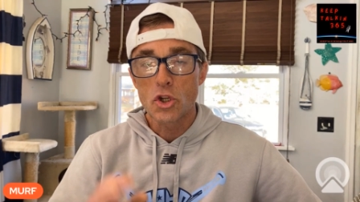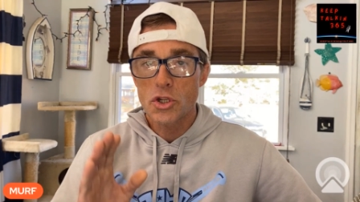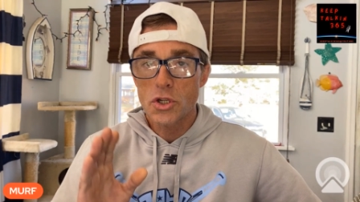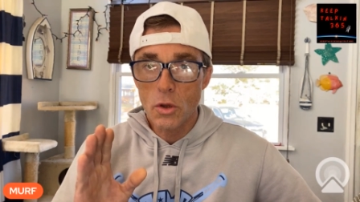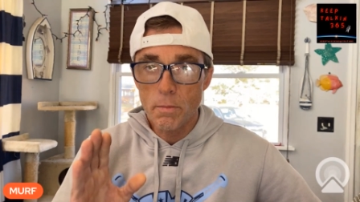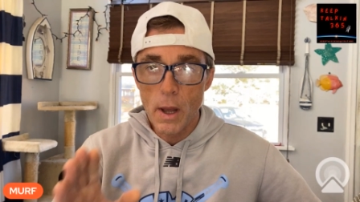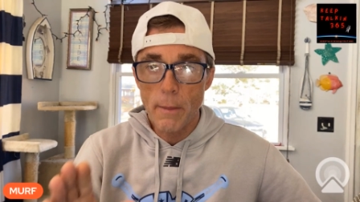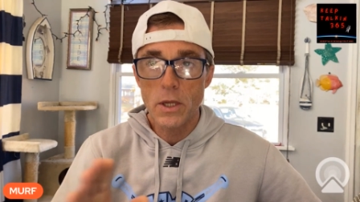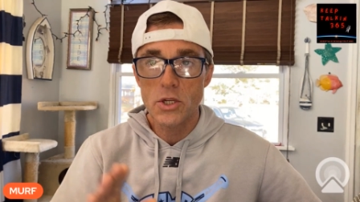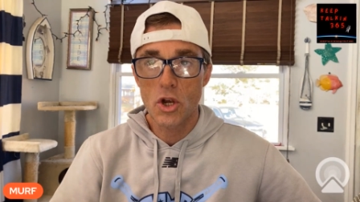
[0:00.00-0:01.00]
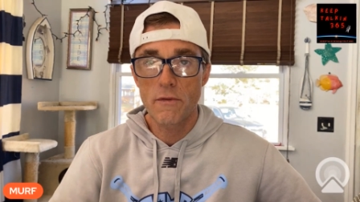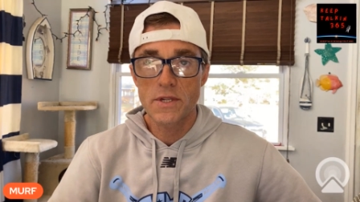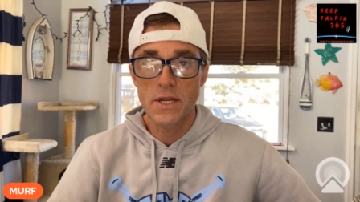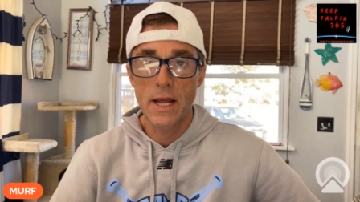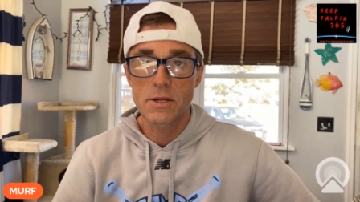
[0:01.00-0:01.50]
Just a little public
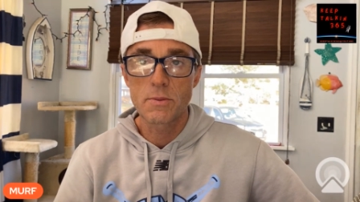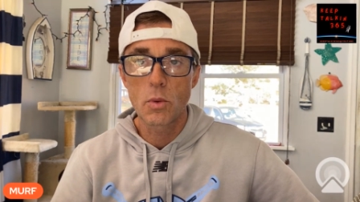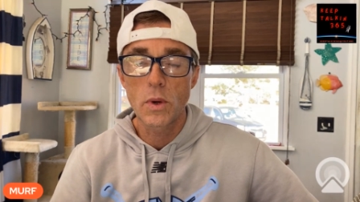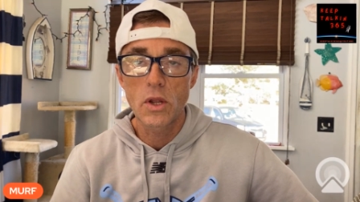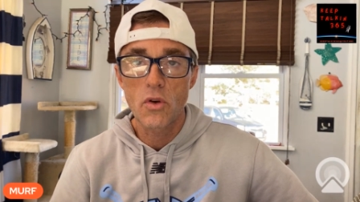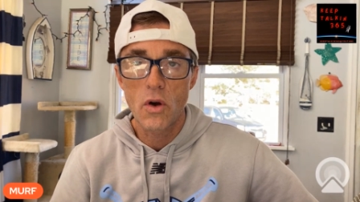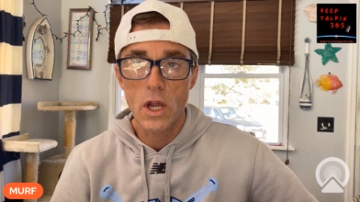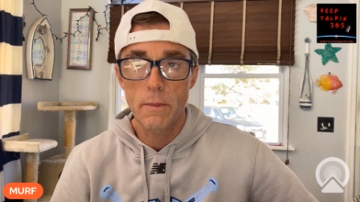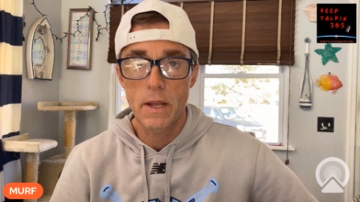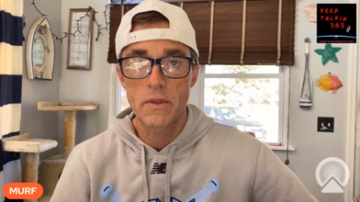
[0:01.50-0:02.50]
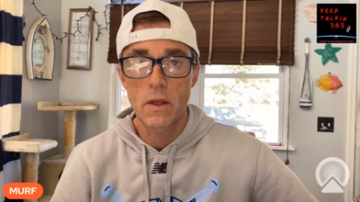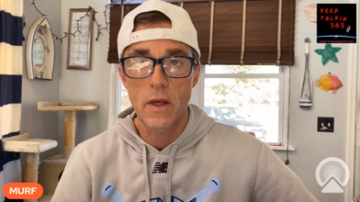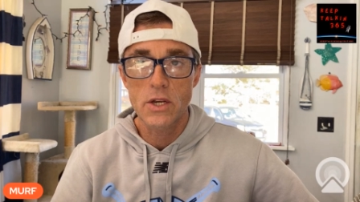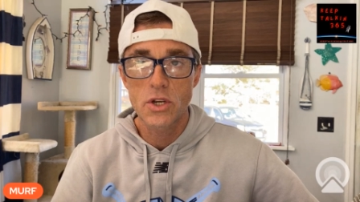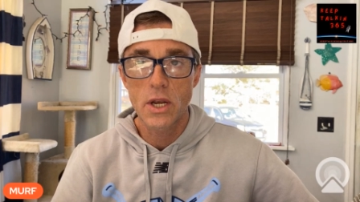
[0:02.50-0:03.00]
service announcement when you're talking about the
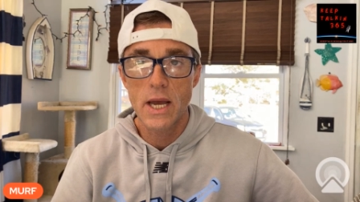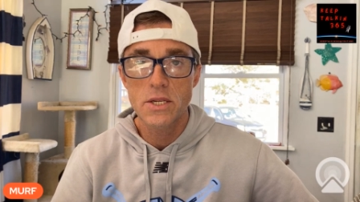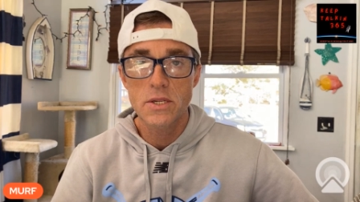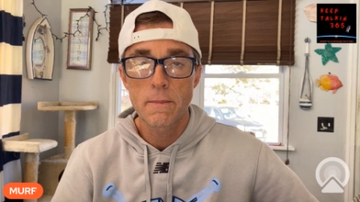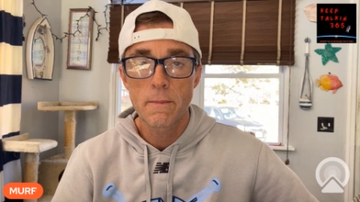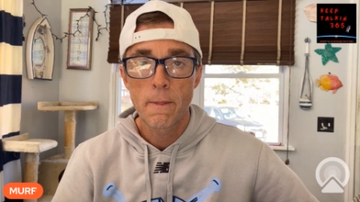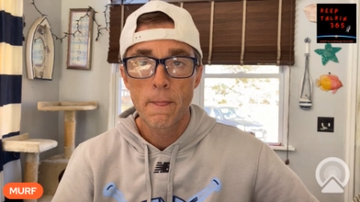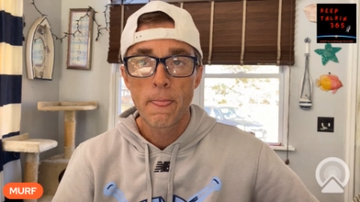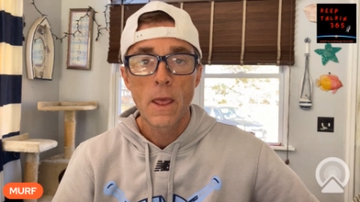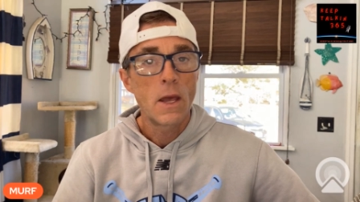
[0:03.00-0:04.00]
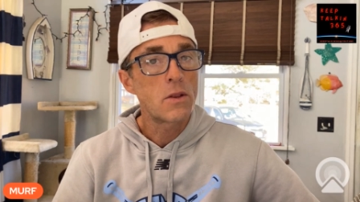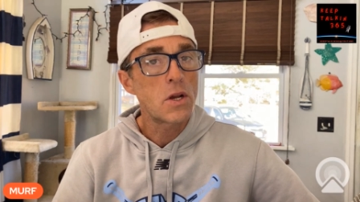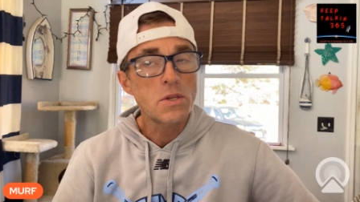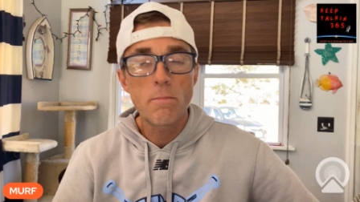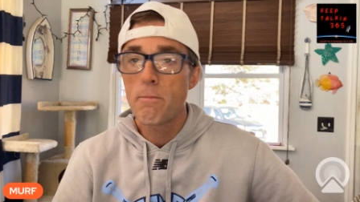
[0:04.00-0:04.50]
election, guys.
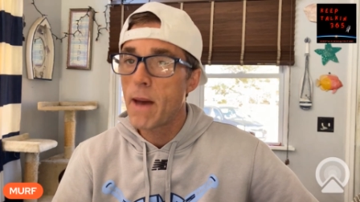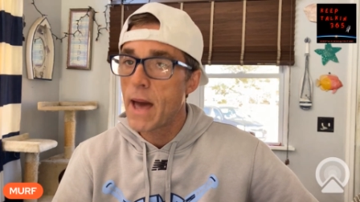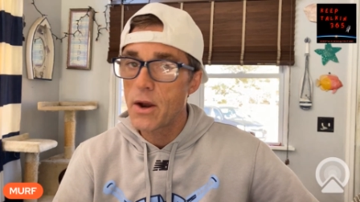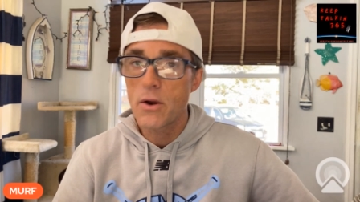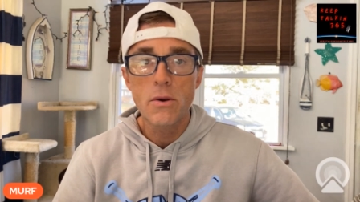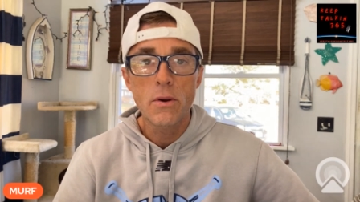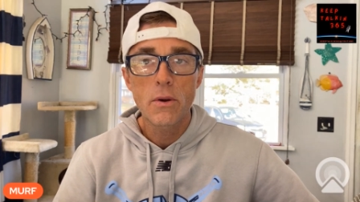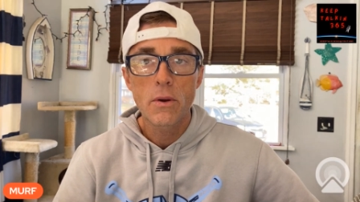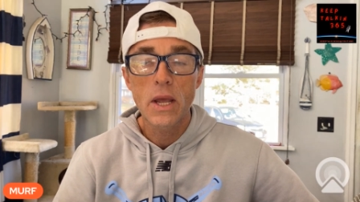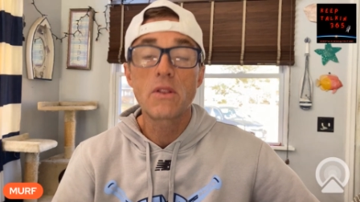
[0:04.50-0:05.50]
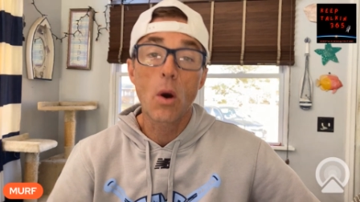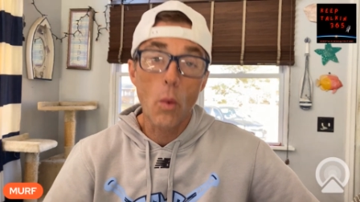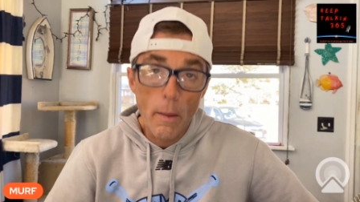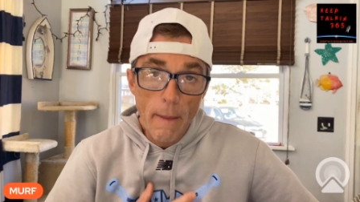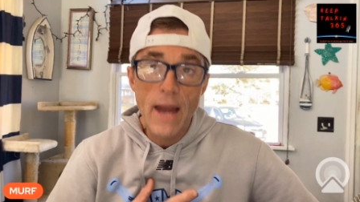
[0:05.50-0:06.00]
Doesn't matter. It
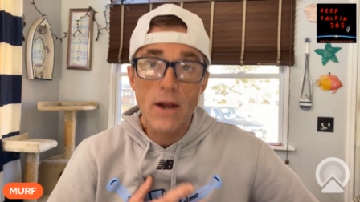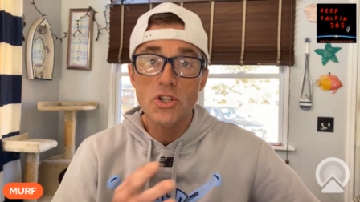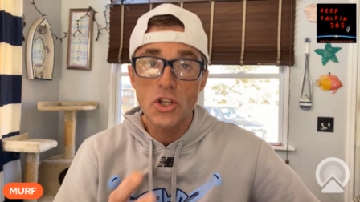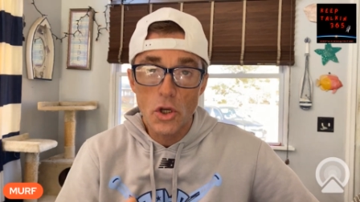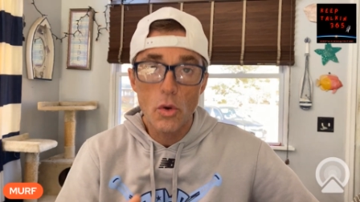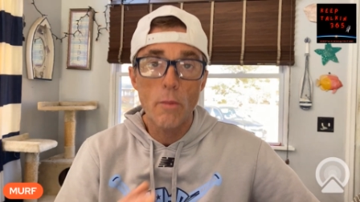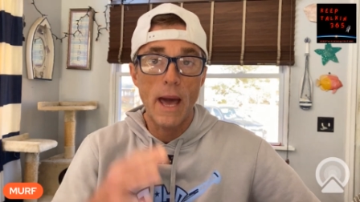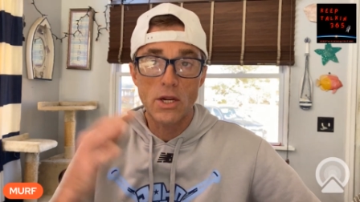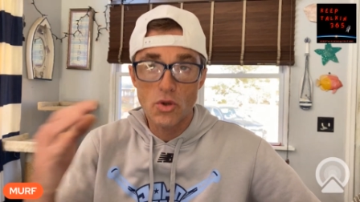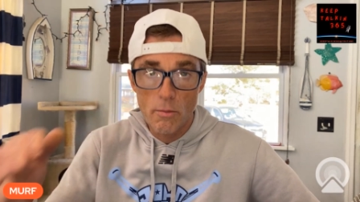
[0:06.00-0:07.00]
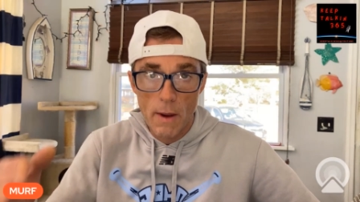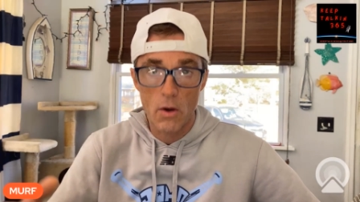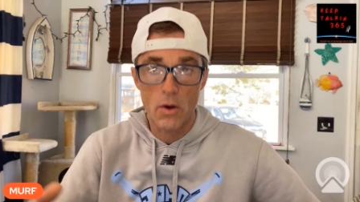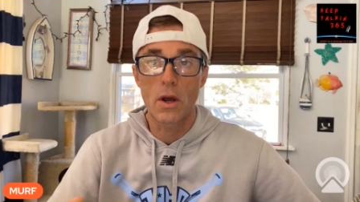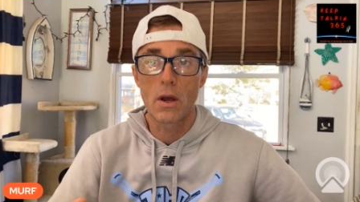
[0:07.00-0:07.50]
matters to you. It matters to
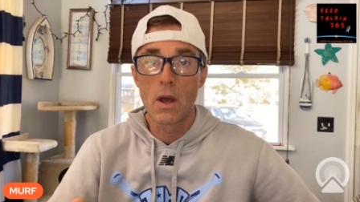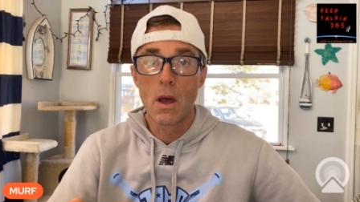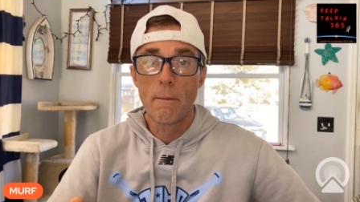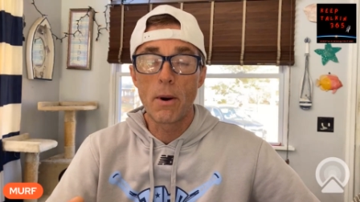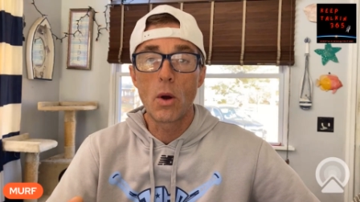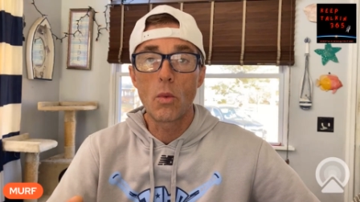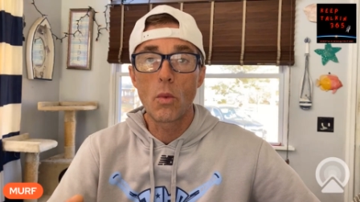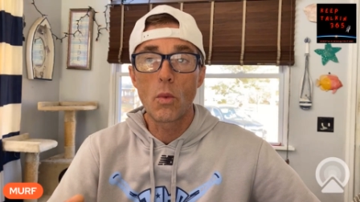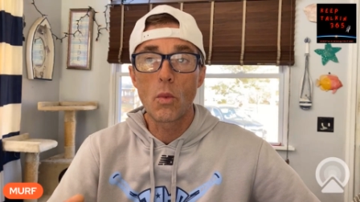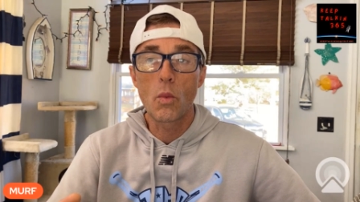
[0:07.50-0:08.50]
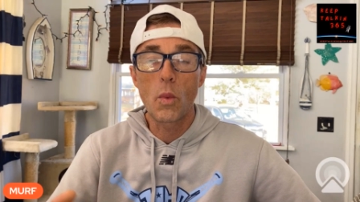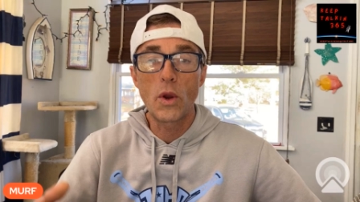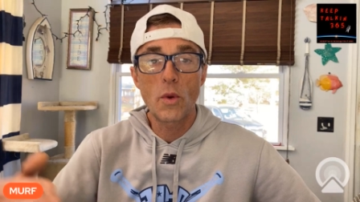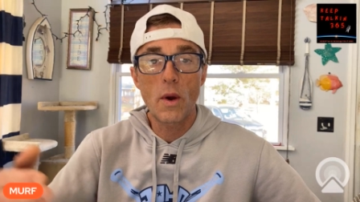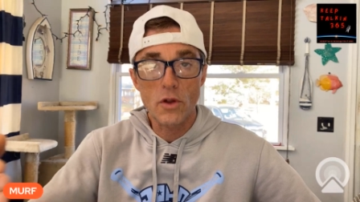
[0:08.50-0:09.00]
America. But when
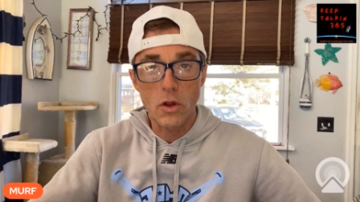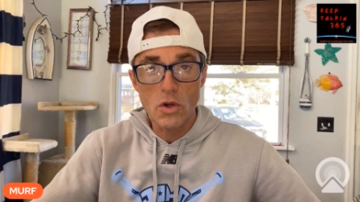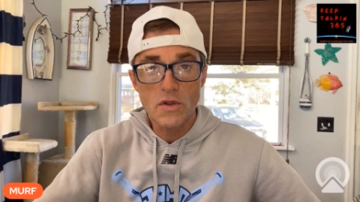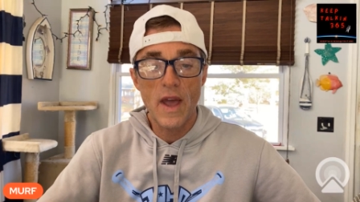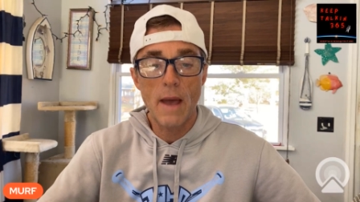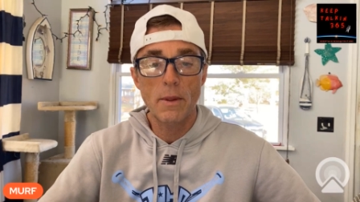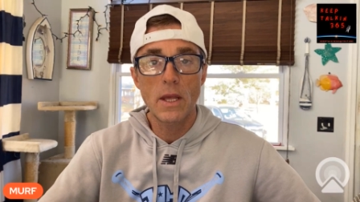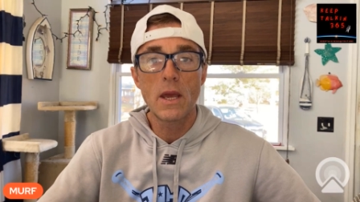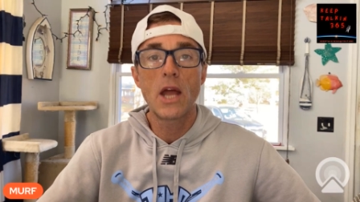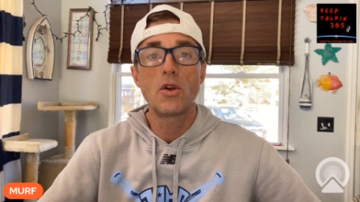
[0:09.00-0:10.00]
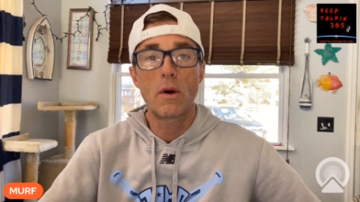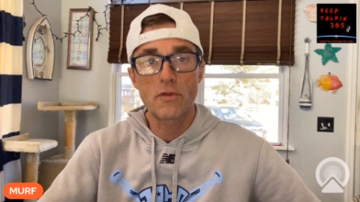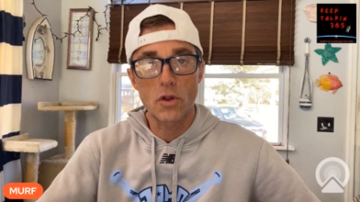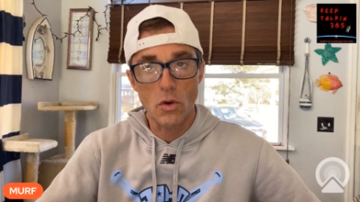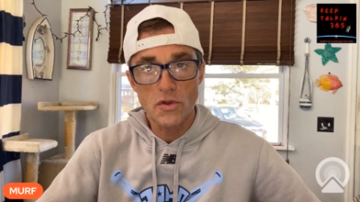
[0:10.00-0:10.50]
you have close family and you have
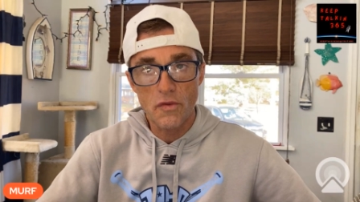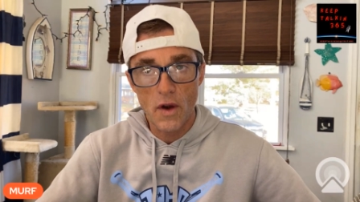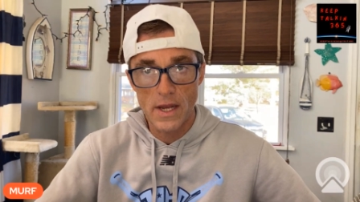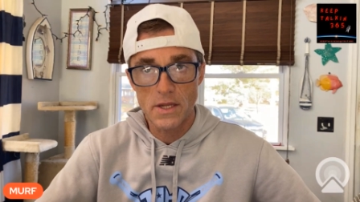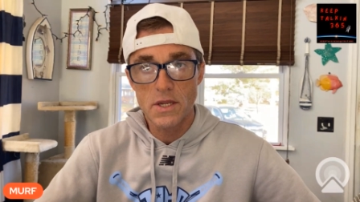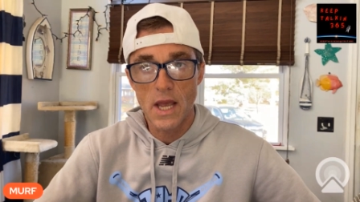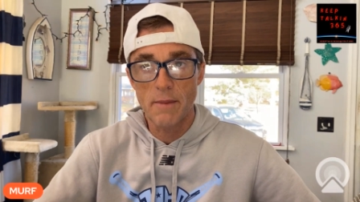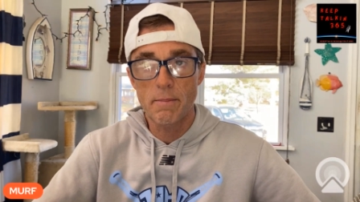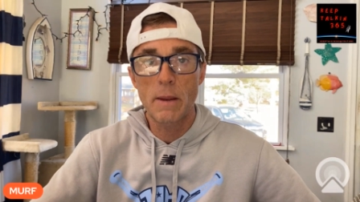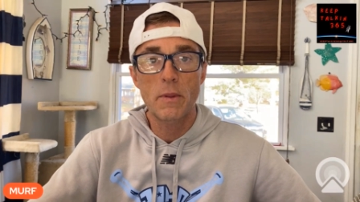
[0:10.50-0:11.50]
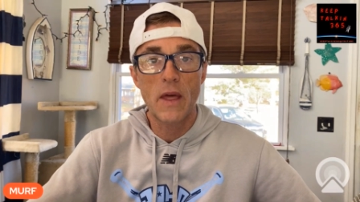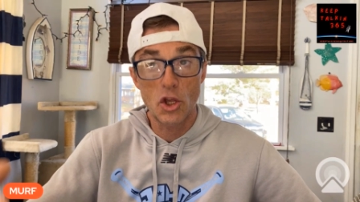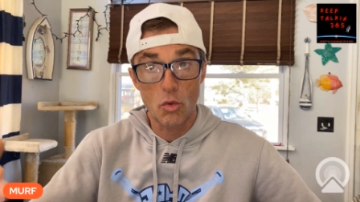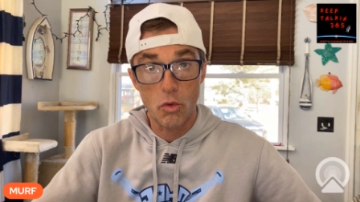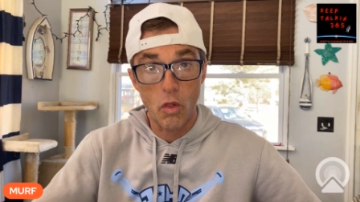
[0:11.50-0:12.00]
close friends and people that
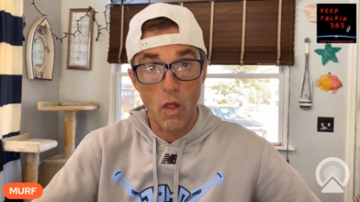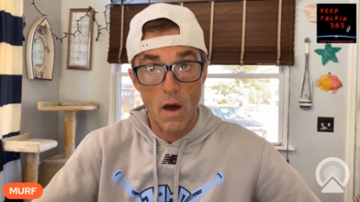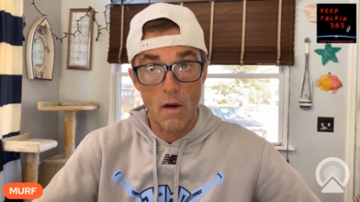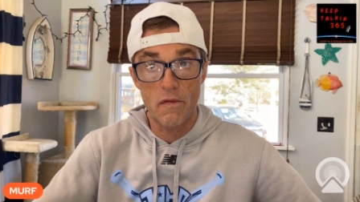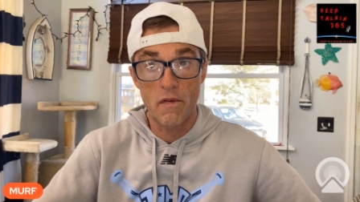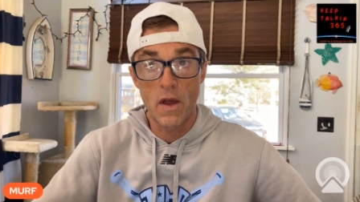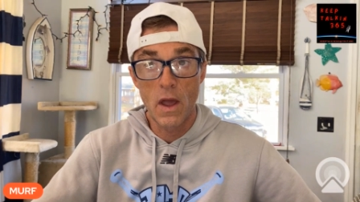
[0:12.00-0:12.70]
you love,